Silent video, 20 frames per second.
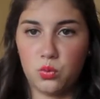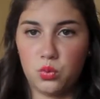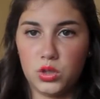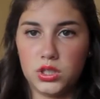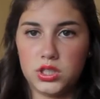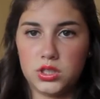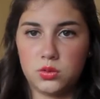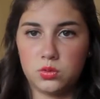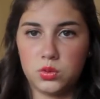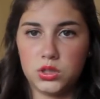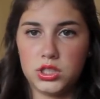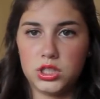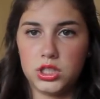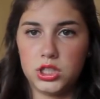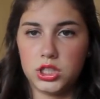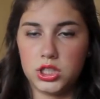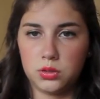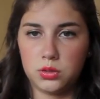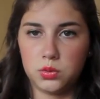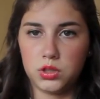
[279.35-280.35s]
which, which
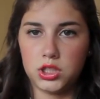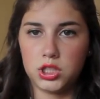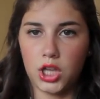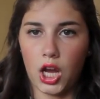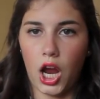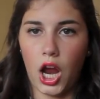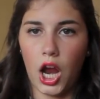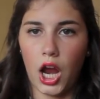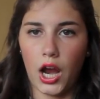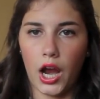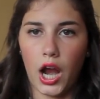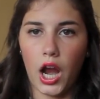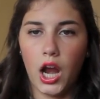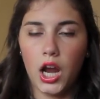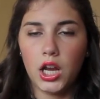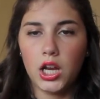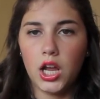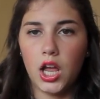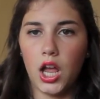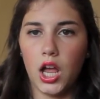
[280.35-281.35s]
is, which, uh, ha,
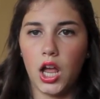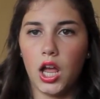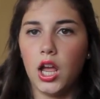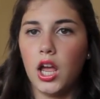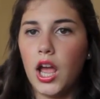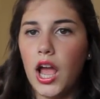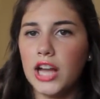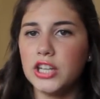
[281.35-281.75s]
ha.